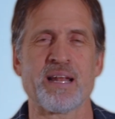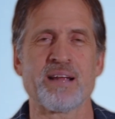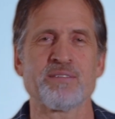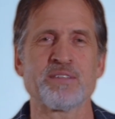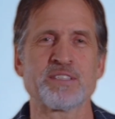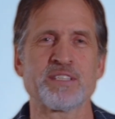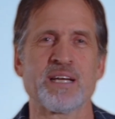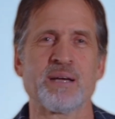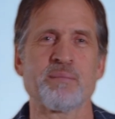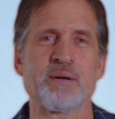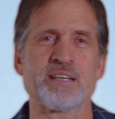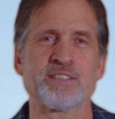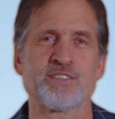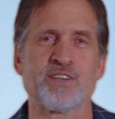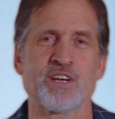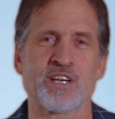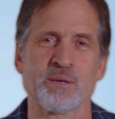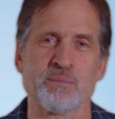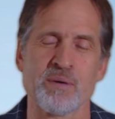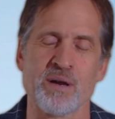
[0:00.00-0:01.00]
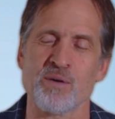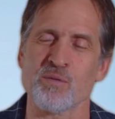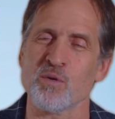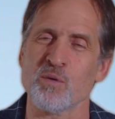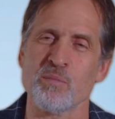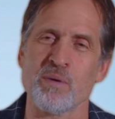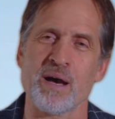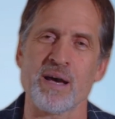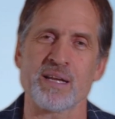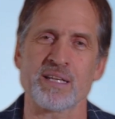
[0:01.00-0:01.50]
every time I talk about
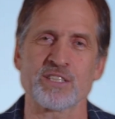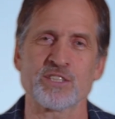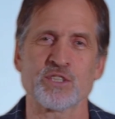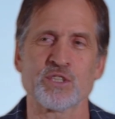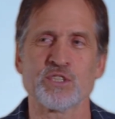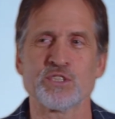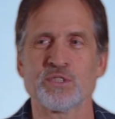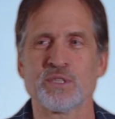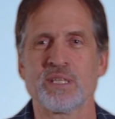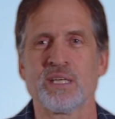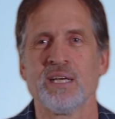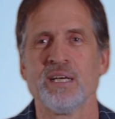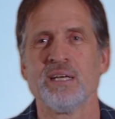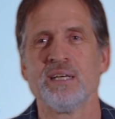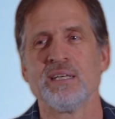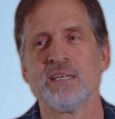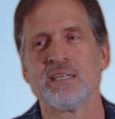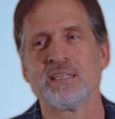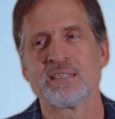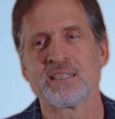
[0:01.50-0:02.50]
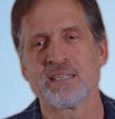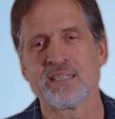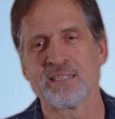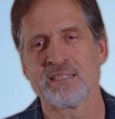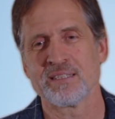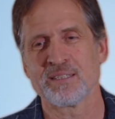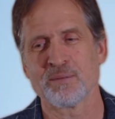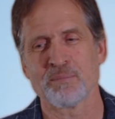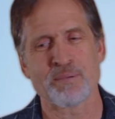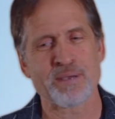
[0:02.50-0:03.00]
robotic surgery,
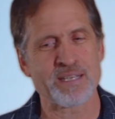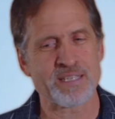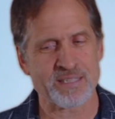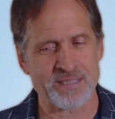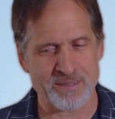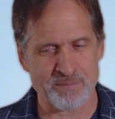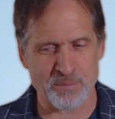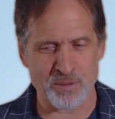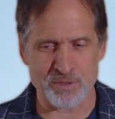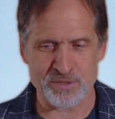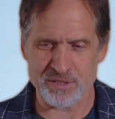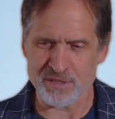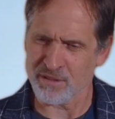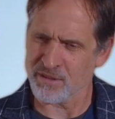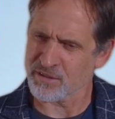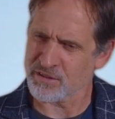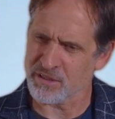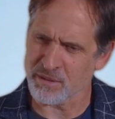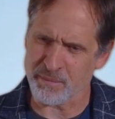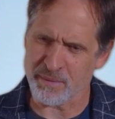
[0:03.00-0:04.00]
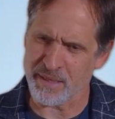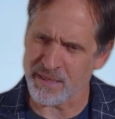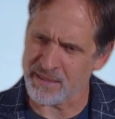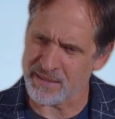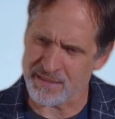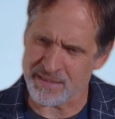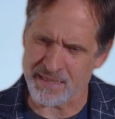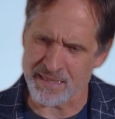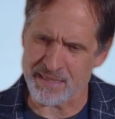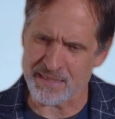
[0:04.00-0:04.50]
the person looks at me
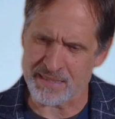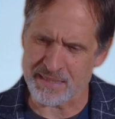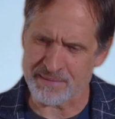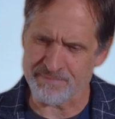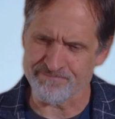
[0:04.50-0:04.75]
and says,